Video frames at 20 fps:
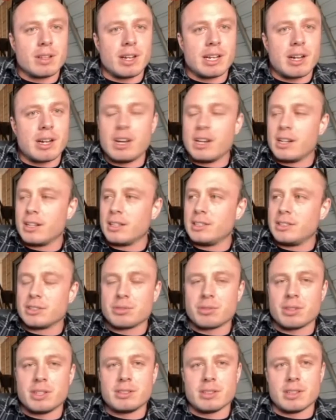Like, I only
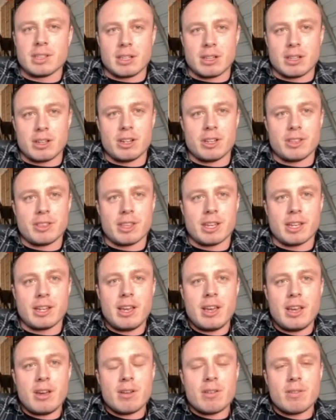just recently learned that
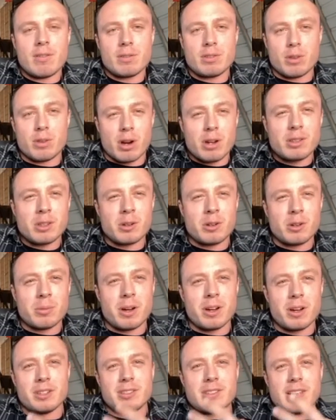growth
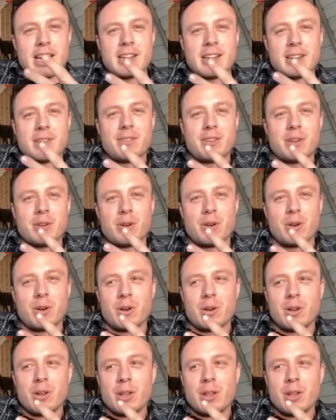hormone is out of your